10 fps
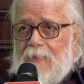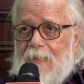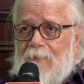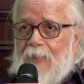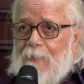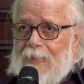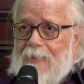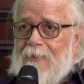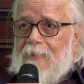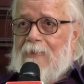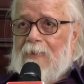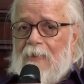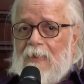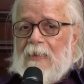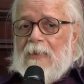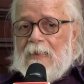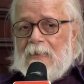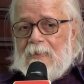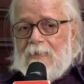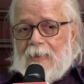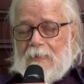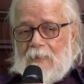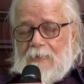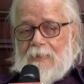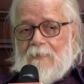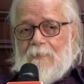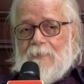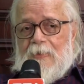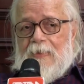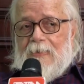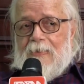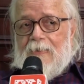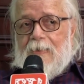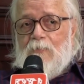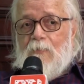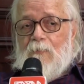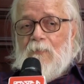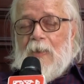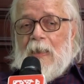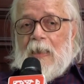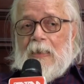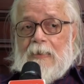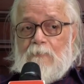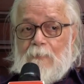in the fabrication, in the technology development, etc. So it